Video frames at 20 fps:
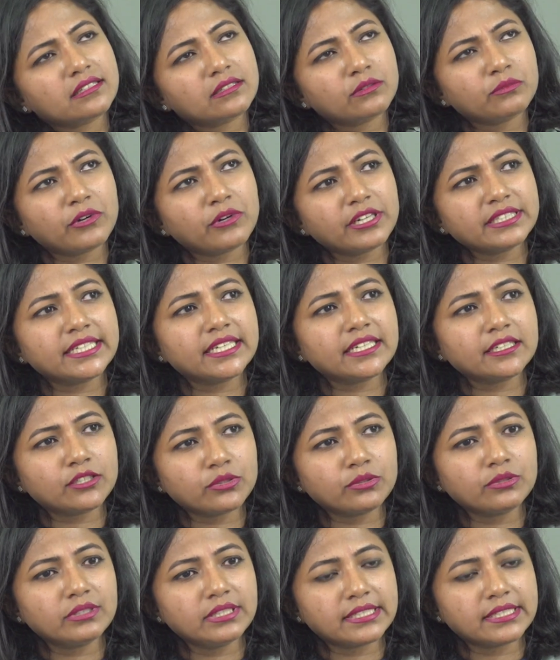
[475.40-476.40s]
what they
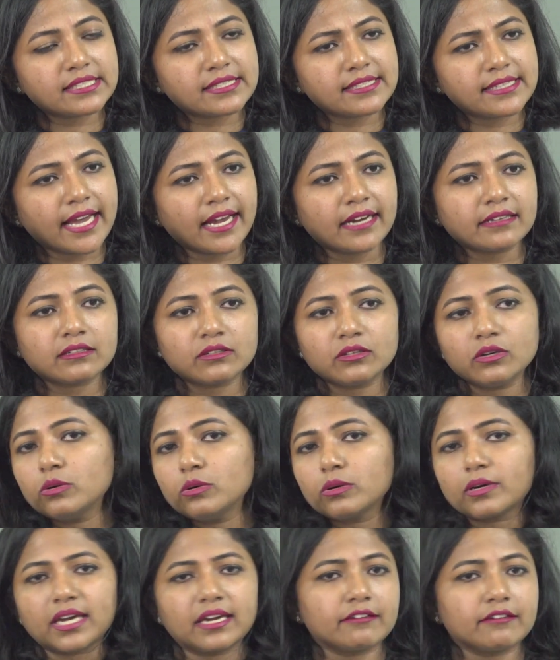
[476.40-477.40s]
told is that,
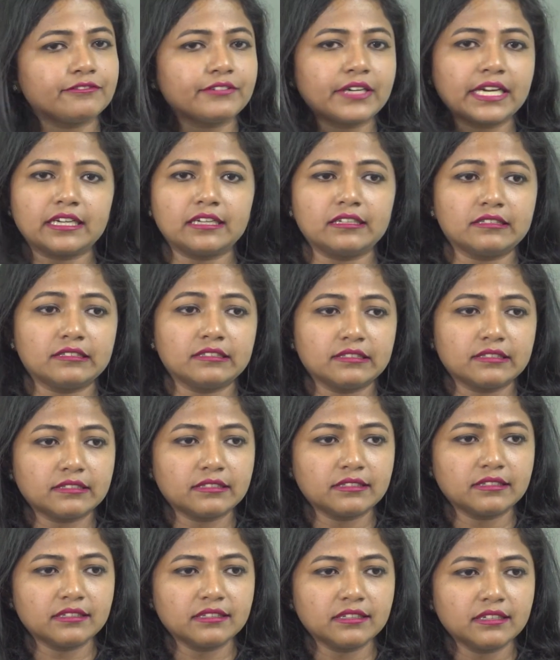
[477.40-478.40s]
okay, fine,
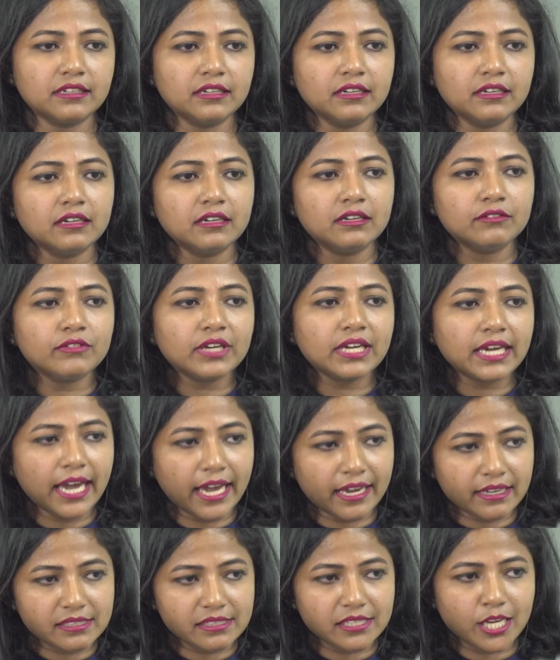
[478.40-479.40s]
we
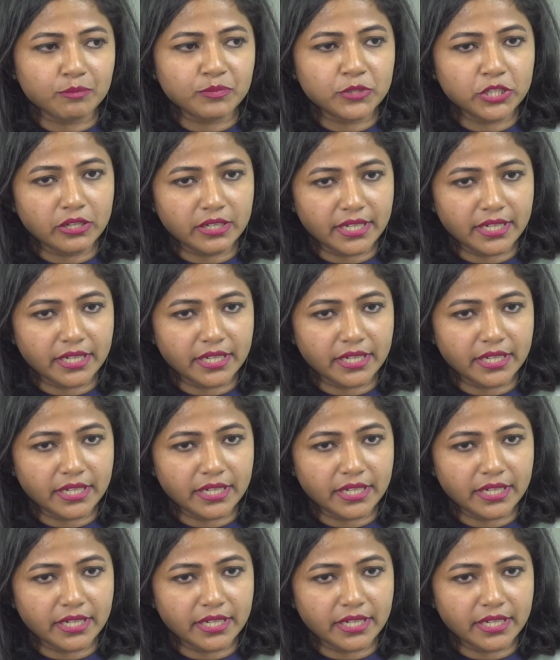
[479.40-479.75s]
accept your